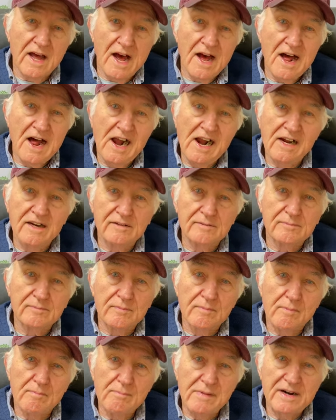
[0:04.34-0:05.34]
Hi,
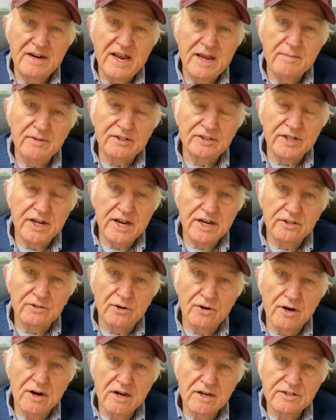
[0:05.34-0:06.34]
my name is Ned
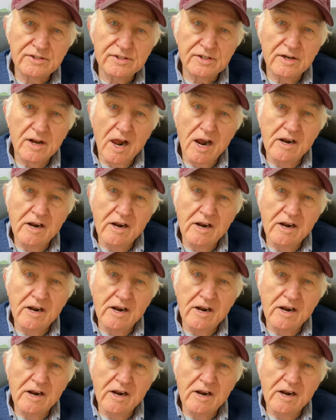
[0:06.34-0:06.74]
Cross.